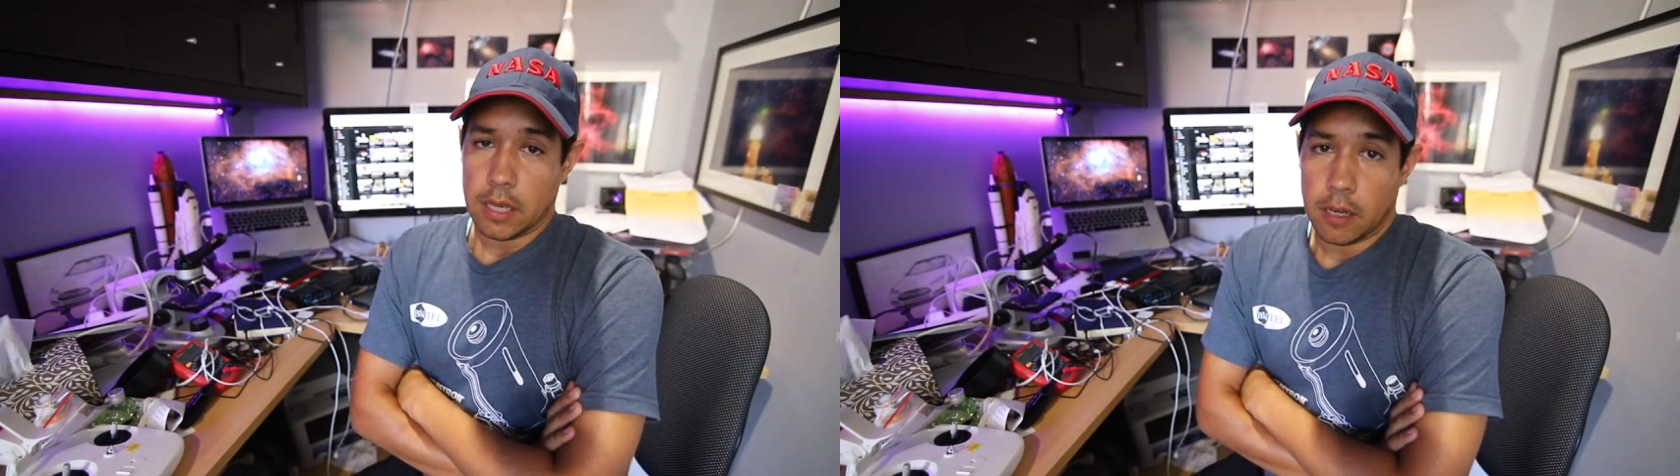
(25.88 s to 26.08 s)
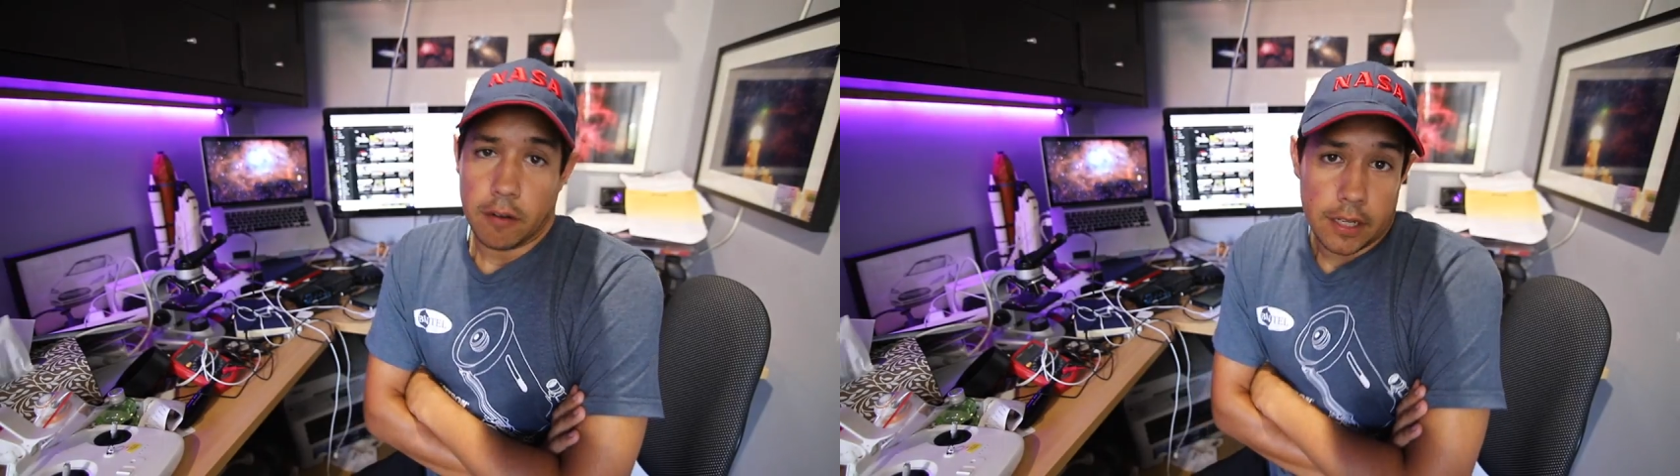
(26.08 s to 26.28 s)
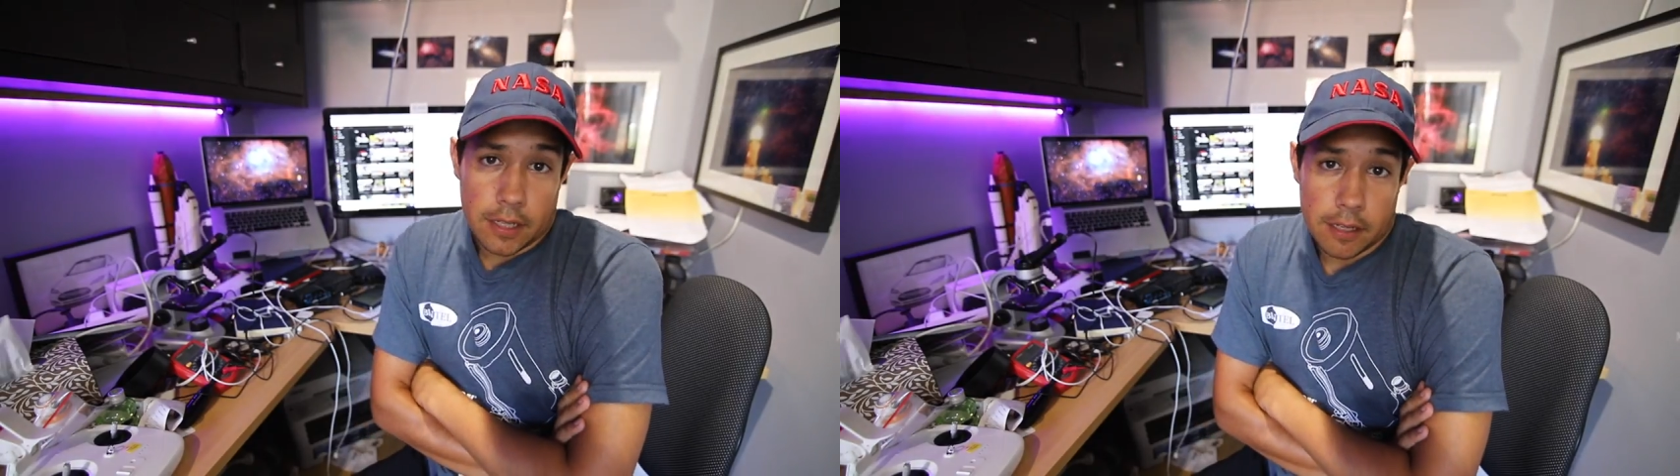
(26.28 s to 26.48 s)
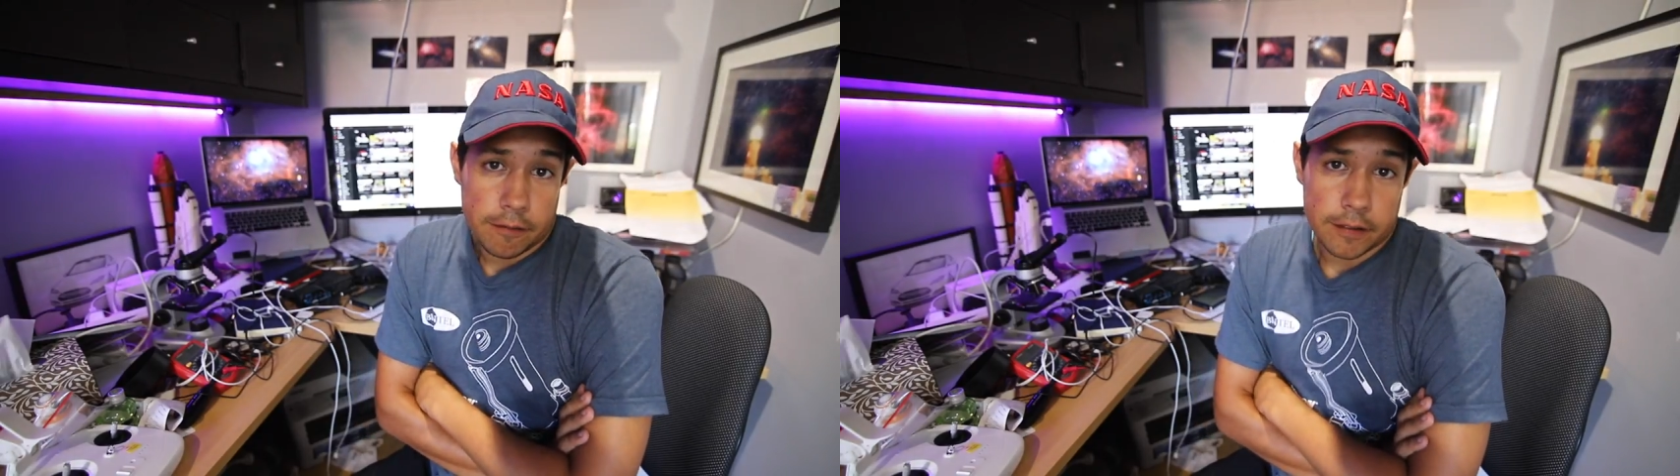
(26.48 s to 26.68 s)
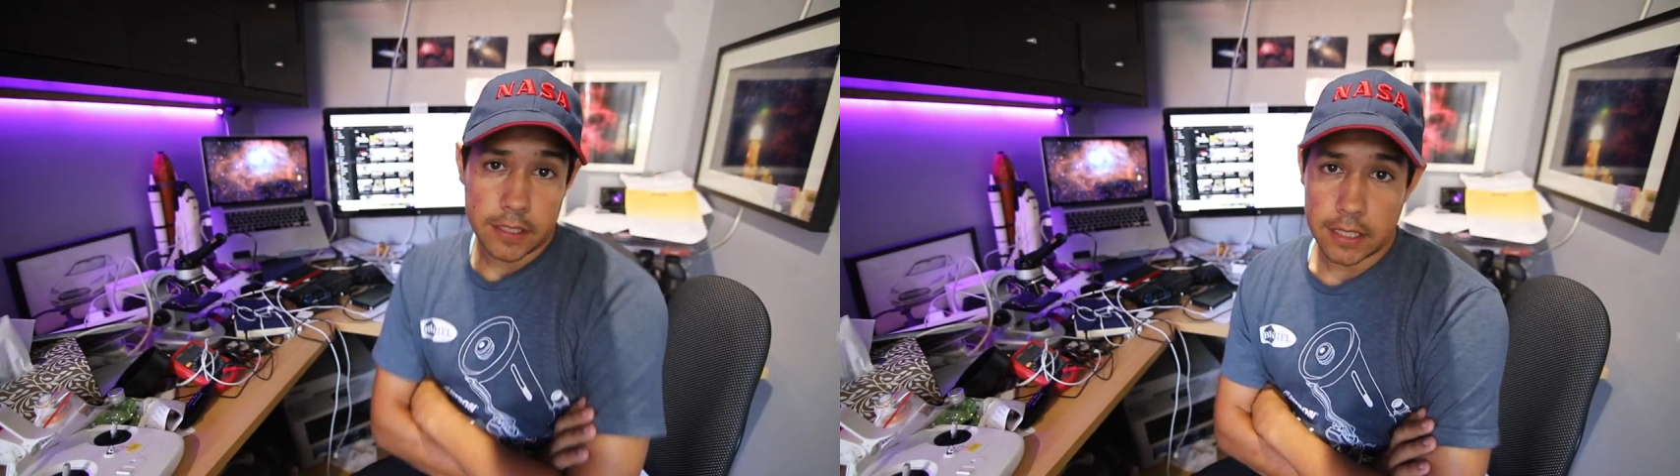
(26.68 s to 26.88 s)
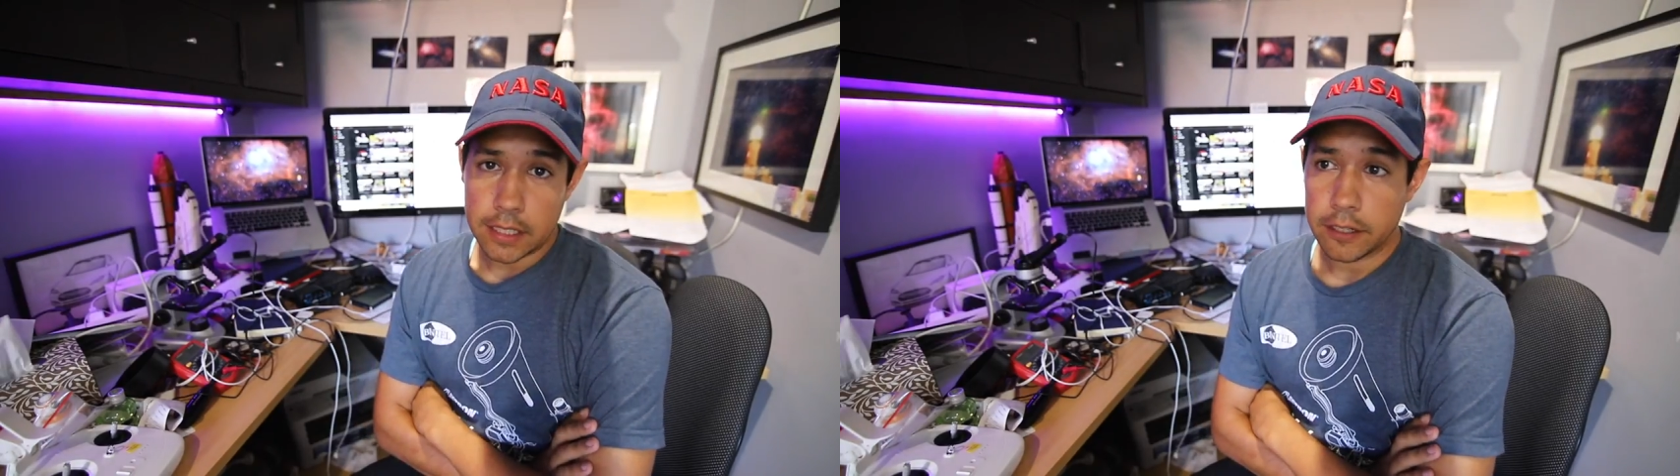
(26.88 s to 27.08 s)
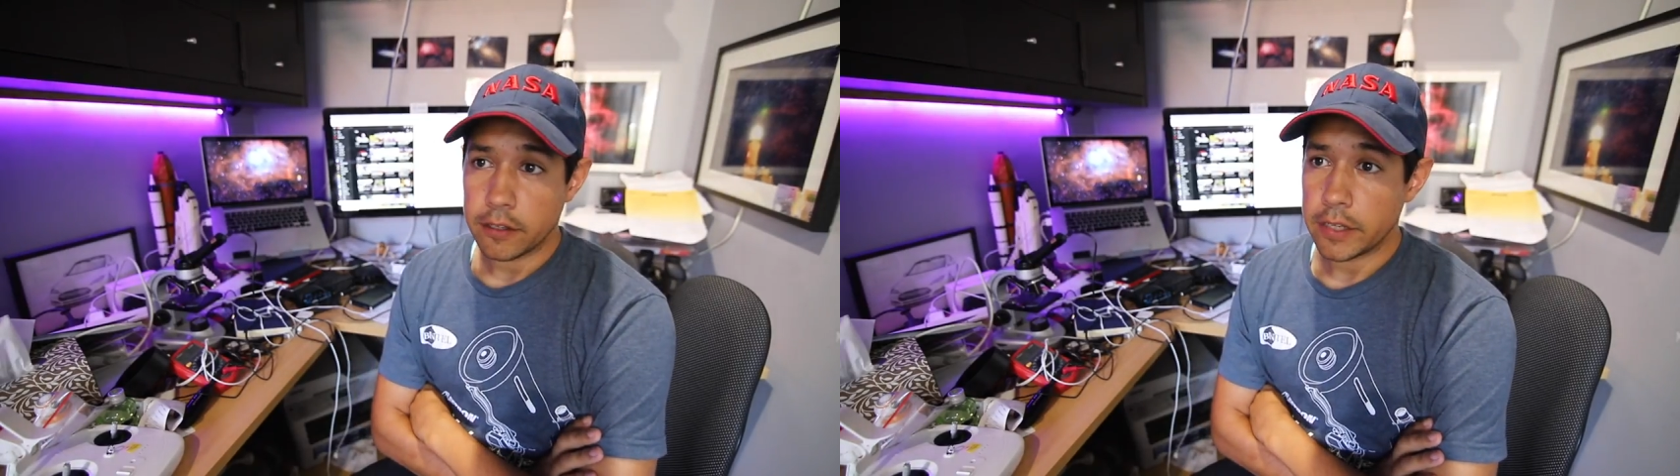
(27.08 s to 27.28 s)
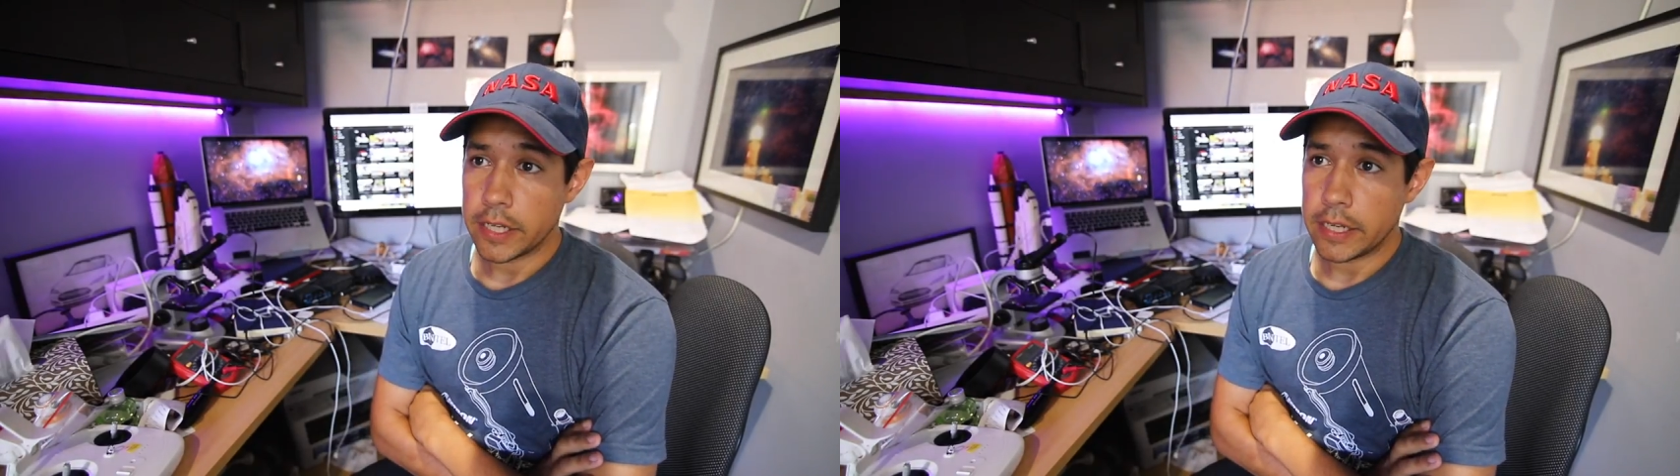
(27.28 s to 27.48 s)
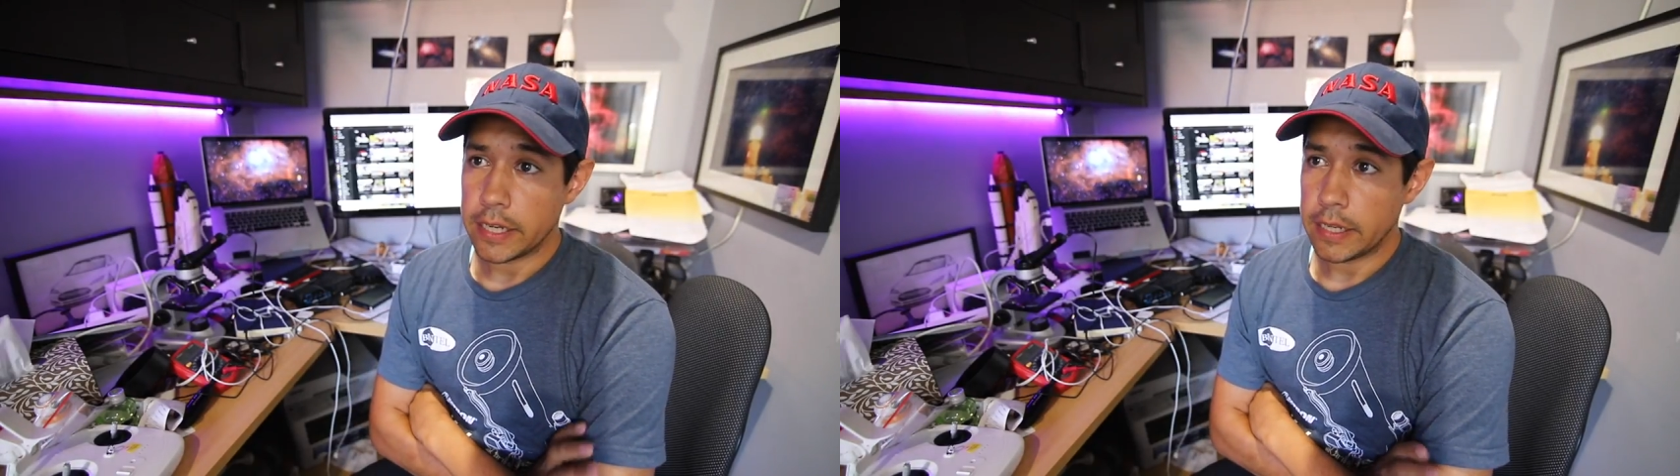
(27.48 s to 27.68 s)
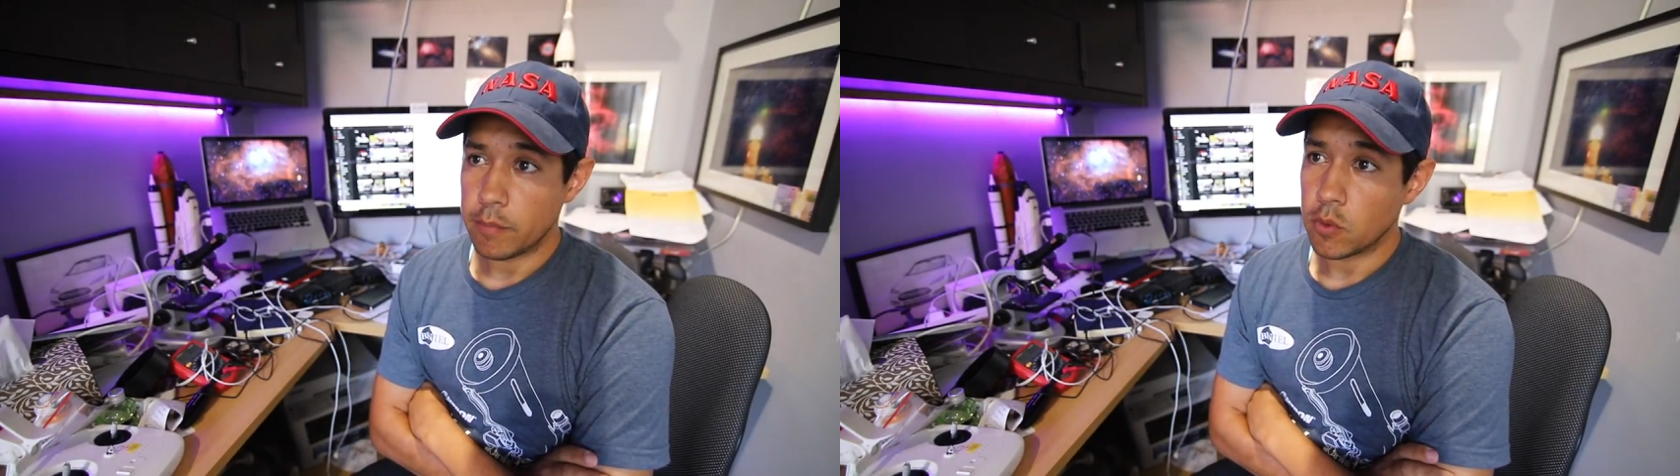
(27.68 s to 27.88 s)
a great life and I don't need
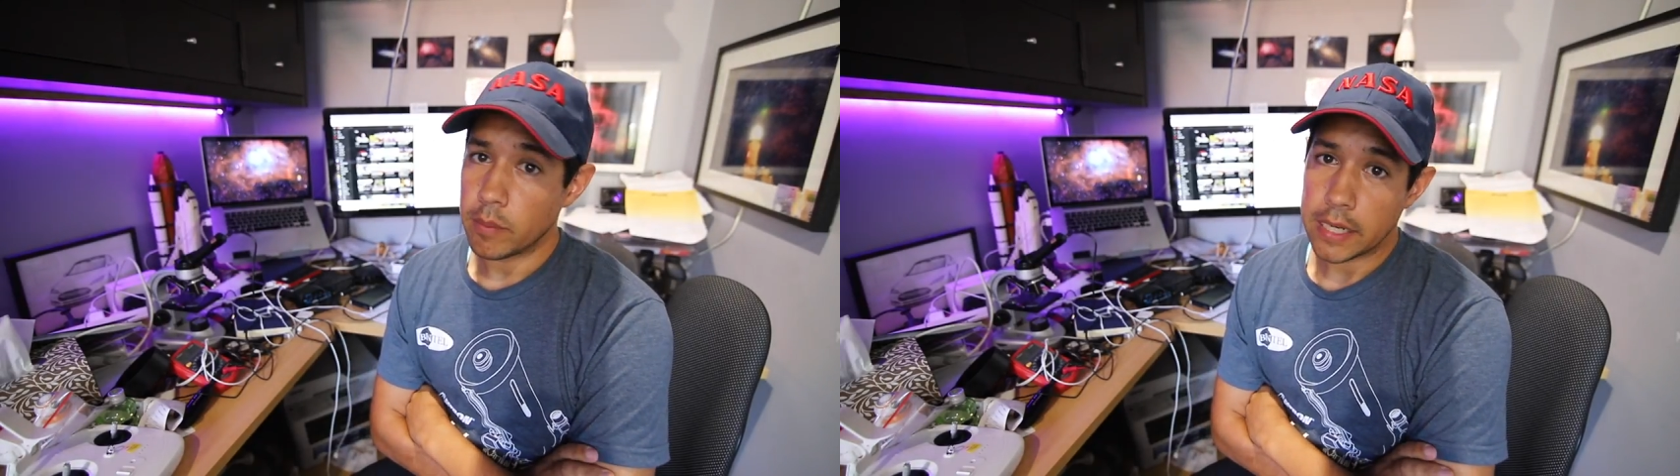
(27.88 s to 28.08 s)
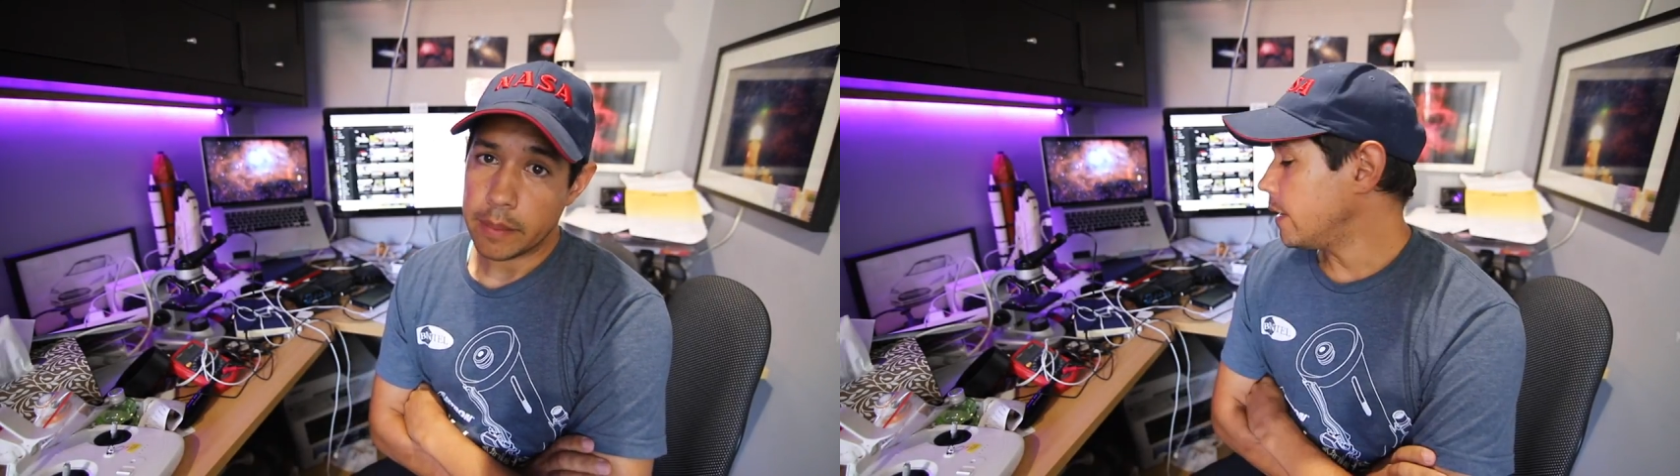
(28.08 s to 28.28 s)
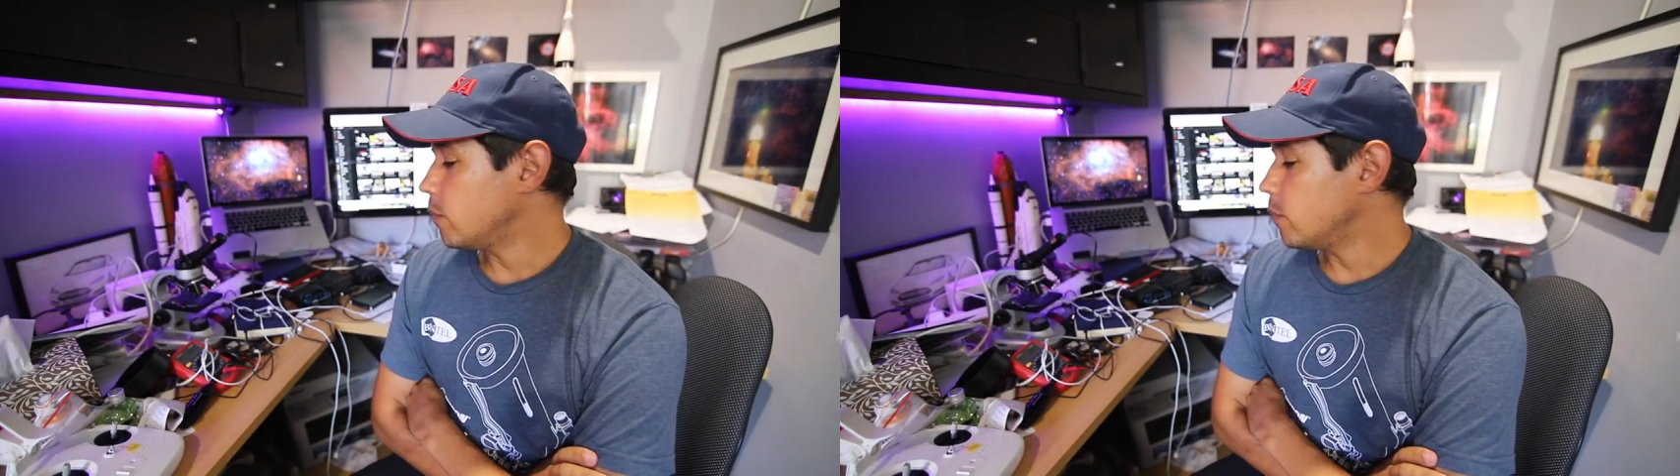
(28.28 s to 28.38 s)
any more money.